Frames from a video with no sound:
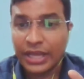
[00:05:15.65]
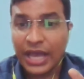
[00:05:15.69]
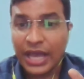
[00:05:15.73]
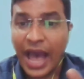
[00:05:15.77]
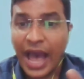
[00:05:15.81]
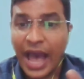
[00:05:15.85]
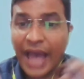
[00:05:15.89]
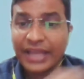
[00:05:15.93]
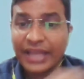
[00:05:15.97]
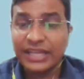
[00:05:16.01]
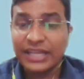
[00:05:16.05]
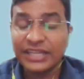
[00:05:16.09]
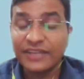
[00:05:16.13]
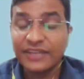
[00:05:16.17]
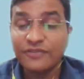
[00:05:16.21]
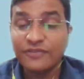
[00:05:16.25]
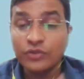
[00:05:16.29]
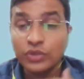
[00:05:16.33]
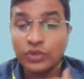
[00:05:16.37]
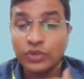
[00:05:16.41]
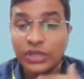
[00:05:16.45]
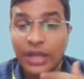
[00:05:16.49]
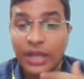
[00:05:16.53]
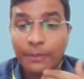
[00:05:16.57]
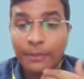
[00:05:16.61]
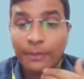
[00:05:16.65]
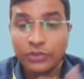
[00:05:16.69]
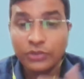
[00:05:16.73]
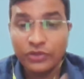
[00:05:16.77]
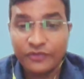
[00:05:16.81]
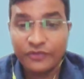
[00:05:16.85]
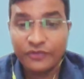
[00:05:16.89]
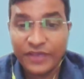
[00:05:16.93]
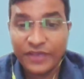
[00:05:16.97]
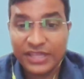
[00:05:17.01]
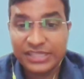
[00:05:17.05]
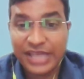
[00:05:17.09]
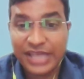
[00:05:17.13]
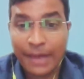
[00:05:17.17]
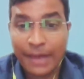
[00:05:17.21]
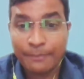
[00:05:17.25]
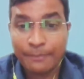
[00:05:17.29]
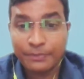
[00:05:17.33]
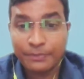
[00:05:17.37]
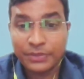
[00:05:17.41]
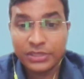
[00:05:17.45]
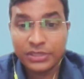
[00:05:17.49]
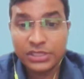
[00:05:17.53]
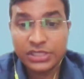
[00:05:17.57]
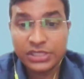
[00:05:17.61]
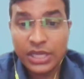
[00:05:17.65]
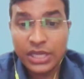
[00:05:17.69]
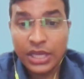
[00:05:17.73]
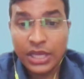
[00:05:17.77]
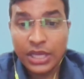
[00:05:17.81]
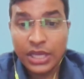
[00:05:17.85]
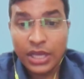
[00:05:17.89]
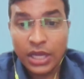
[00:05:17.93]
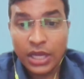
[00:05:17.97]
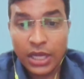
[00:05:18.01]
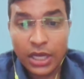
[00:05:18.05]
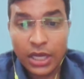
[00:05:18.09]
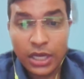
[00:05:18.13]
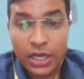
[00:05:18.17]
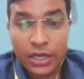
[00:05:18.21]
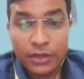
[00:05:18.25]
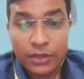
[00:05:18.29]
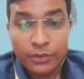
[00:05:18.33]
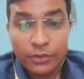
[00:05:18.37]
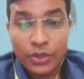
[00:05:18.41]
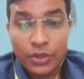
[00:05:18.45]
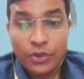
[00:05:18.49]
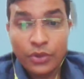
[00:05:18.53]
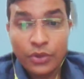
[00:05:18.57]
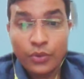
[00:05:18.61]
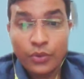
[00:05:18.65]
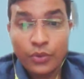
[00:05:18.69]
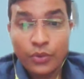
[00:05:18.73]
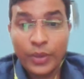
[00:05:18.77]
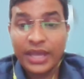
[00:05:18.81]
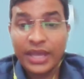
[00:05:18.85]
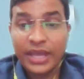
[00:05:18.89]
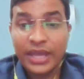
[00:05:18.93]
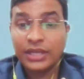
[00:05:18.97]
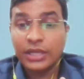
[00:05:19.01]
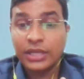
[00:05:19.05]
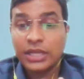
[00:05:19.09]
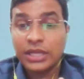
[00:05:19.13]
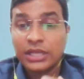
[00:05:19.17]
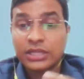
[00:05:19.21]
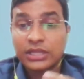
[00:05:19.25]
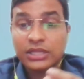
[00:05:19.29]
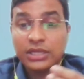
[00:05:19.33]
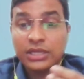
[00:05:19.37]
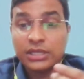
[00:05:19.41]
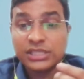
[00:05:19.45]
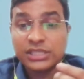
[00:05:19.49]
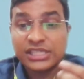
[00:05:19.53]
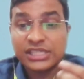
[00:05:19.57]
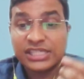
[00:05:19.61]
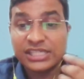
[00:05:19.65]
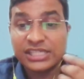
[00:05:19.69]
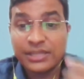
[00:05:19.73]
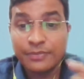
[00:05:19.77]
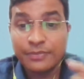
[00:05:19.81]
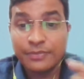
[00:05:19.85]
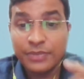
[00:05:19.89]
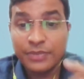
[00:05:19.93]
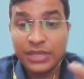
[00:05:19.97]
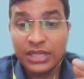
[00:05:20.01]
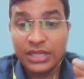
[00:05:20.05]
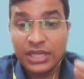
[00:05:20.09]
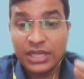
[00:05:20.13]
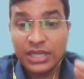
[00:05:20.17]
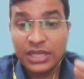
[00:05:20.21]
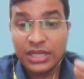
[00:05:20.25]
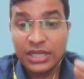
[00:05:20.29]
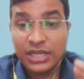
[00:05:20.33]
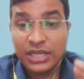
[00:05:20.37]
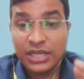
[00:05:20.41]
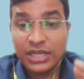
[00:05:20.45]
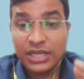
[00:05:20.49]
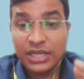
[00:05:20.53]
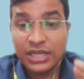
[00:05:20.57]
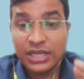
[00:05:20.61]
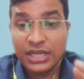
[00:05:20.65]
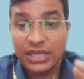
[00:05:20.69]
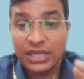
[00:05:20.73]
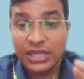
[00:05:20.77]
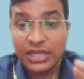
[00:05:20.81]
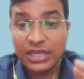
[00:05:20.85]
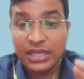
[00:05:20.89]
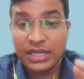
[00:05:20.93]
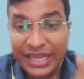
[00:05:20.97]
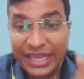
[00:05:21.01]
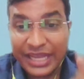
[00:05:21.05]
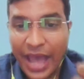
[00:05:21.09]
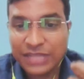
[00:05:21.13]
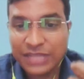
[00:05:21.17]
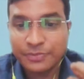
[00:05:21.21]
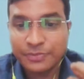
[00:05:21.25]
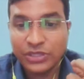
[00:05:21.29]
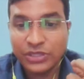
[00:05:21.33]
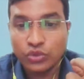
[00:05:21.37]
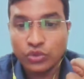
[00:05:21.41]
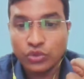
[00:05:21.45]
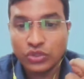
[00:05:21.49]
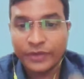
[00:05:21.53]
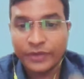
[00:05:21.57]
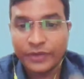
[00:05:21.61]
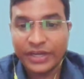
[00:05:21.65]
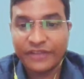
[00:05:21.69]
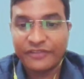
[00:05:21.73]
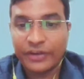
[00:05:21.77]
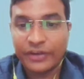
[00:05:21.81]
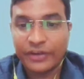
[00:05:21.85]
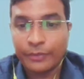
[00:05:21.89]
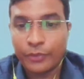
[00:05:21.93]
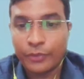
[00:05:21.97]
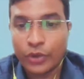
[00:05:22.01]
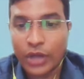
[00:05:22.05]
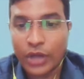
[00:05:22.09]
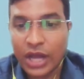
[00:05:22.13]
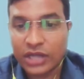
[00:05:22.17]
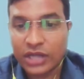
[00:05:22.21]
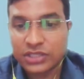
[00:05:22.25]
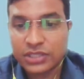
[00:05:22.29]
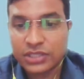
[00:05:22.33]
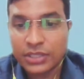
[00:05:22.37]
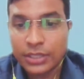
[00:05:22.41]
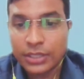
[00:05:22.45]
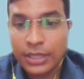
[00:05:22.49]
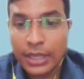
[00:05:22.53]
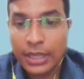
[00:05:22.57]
I can give you a number of examples where the similar name has been used for different products.